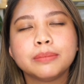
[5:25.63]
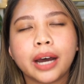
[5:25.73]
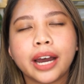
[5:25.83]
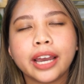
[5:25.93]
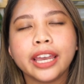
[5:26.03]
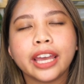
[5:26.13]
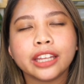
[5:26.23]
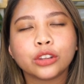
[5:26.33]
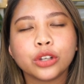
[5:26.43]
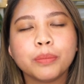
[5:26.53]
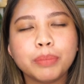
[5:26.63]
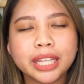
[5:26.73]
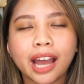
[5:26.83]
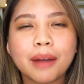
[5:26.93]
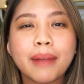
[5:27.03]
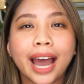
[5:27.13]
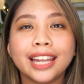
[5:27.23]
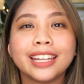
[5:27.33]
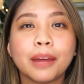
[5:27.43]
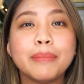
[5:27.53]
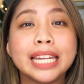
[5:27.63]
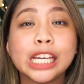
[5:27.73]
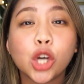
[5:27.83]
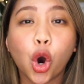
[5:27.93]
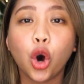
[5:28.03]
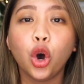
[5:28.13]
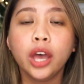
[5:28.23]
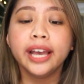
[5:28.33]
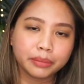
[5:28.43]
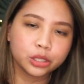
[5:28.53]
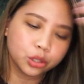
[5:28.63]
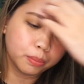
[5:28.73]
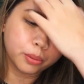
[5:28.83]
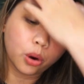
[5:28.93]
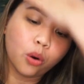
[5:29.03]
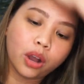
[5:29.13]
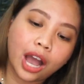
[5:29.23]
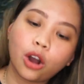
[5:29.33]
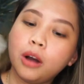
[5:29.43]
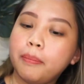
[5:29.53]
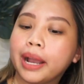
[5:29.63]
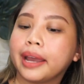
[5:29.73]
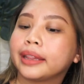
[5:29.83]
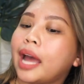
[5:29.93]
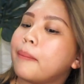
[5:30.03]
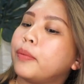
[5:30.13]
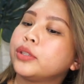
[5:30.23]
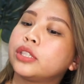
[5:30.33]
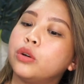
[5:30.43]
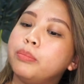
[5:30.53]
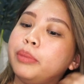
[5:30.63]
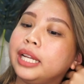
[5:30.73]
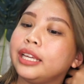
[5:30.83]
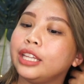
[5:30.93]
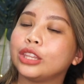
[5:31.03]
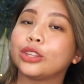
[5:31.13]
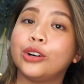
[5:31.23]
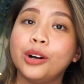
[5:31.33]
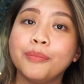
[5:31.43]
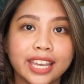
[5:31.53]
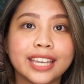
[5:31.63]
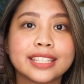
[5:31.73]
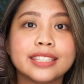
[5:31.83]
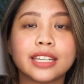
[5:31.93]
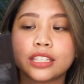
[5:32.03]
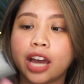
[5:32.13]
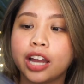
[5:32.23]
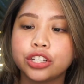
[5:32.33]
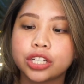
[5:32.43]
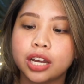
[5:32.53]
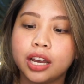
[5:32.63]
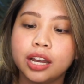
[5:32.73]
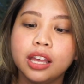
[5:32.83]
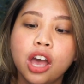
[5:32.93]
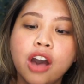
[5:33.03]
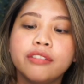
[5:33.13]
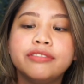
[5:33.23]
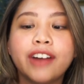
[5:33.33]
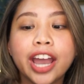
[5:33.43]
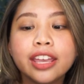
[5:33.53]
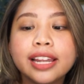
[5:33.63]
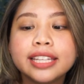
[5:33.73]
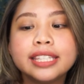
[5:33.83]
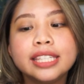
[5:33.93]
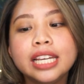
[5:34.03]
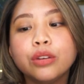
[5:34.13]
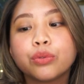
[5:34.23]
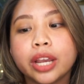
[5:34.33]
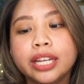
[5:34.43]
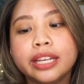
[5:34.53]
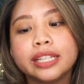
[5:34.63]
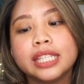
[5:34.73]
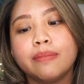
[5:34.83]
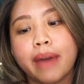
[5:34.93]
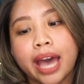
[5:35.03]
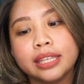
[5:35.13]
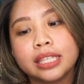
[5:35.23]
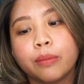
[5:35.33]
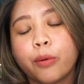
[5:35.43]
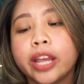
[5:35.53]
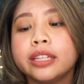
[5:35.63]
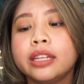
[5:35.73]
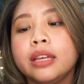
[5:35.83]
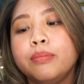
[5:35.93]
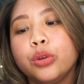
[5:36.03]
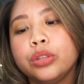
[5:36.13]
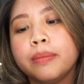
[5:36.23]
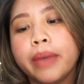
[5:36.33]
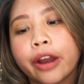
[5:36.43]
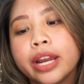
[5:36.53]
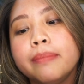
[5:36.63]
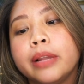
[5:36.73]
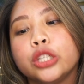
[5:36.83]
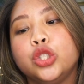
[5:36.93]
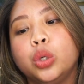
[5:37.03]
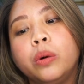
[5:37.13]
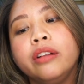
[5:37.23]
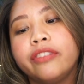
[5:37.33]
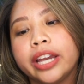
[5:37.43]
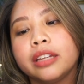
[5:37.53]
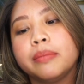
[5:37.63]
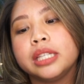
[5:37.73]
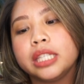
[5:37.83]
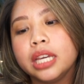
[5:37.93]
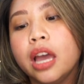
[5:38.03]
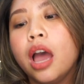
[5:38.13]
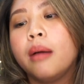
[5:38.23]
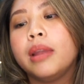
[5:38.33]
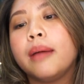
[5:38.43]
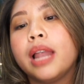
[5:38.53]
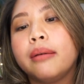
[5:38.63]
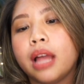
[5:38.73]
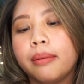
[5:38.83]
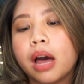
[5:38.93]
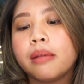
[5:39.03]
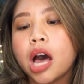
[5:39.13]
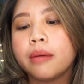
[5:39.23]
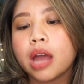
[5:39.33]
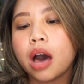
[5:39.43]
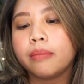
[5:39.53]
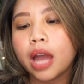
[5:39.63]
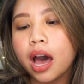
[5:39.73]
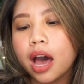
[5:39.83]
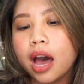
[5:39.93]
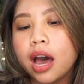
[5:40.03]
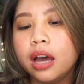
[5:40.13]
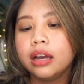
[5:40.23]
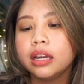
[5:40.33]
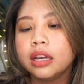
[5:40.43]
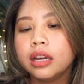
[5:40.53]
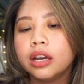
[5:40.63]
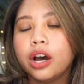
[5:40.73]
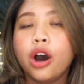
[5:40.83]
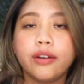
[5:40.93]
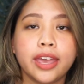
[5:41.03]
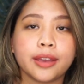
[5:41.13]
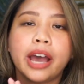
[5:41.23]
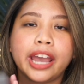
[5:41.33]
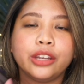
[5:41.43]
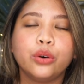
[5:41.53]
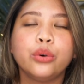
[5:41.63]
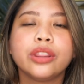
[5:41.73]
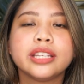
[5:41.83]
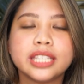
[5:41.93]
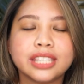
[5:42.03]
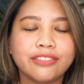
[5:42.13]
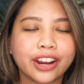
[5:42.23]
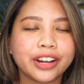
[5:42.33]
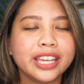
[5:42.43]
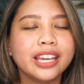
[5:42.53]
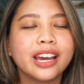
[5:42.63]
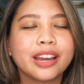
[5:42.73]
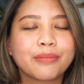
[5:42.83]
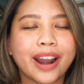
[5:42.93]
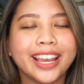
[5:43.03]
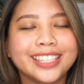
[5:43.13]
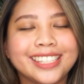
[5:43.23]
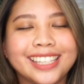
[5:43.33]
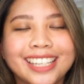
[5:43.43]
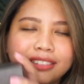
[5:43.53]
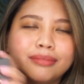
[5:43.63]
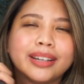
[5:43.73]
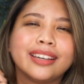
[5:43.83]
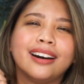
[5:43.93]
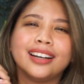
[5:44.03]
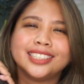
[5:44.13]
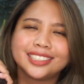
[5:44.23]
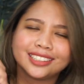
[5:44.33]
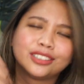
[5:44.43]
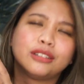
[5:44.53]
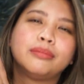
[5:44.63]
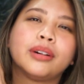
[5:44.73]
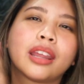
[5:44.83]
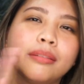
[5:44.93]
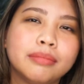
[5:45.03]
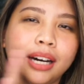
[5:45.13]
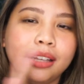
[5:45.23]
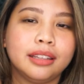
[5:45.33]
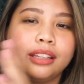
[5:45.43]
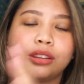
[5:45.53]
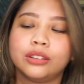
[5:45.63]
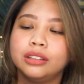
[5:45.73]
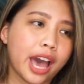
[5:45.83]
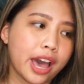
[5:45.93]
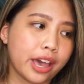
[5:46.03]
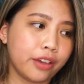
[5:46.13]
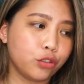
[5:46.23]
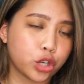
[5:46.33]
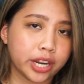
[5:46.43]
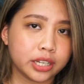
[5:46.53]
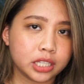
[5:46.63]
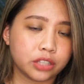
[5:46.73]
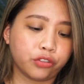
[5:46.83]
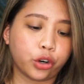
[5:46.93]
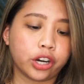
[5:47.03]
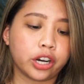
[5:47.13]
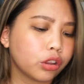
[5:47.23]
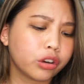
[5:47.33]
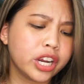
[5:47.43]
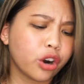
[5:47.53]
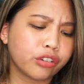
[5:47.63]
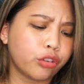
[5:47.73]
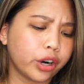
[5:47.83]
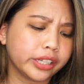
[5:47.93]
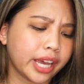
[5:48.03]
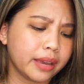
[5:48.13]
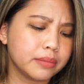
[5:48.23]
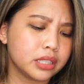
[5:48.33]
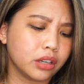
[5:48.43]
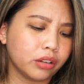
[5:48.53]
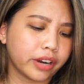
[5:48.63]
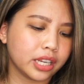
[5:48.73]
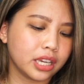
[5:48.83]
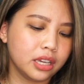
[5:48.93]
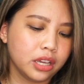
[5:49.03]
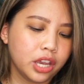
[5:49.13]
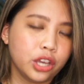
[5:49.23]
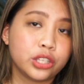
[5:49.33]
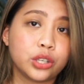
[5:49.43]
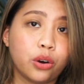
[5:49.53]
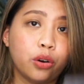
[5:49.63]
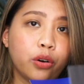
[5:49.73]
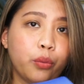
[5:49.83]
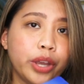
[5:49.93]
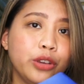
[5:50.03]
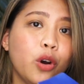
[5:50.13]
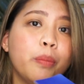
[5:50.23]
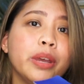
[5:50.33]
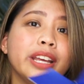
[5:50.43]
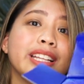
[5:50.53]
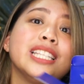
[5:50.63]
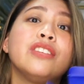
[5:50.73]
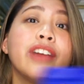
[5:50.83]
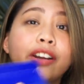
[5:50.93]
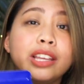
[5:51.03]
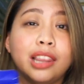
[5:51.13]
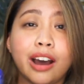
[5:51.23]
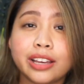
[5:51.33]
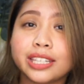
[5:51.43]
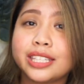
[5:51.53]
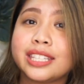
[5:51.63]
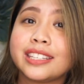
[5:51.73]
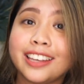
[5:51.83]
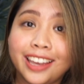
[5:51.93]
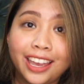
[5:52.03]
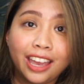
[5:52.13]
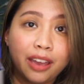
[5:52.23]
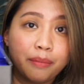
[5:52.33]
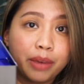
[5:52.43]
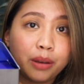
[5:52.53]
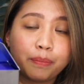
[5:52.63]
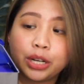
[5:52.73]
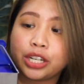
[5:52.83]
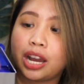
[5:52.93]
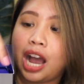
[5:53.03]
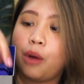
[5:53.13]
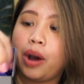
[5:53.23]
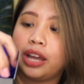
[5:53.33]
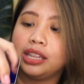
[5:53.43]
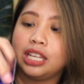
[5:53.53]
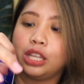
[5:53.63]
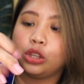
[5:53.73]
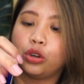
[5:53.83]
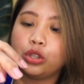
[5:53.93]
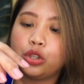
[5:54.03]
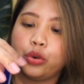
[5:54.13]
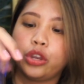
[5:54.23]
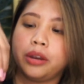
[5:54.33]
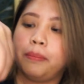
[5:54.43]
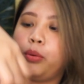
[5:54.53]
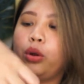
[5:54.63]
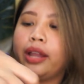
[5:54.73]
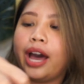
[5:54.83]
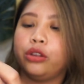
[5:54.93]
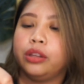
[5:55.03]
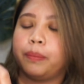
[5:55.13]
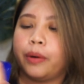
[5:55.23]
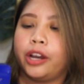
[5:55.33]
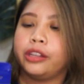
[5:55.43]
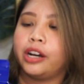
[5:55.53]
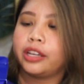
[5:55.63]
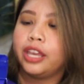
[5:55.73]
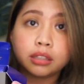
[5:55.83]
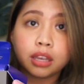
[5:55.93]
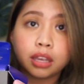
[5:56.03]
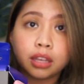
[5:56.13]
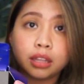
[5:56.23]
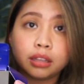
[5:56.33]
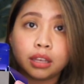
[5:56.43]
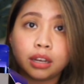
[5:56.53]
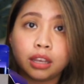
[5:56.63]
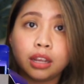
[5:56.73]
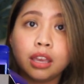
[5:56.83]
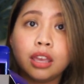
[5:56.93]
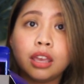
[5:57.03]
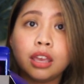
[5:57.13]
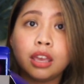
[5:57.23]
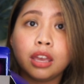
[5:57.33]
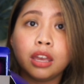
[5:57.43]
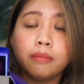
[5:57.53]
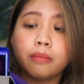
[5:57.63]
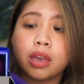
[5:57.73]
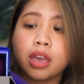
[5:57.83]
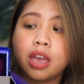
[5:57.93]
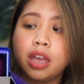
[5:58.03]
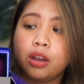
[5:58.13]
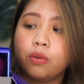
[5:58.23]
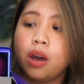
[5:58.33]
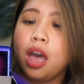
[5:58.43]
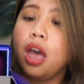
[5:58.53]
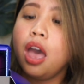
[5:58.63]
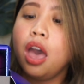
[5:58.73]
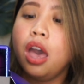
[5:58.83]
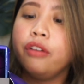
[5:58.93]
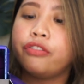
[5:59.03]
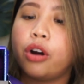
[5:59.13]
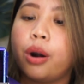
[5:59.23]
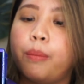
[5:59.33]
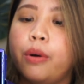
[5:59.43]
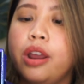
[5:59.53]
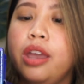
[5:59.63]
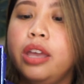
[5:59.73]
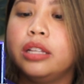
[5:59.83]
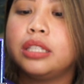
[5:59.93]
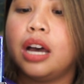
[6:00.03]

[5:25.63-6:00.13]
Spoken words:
buy and ito yung pinakamahal na nabili ko. Medyo broke ako pagkatapos kong bilhin to. It's the Tatcha Violet C Radiance Mask Brightening Beauty Berry plus Dual Vitamin C. Blah, blah, blah, blah, blah, blah, blah. Okay, I know this is very pricey. Oh my gosh, so mahal nito. I've tried this for 3 or 4 times already. So when you open it, it's very luxe. Meron pa siyang hawakan dito so you can pull out the product. Dun, dun, dun, dun, make way for Prince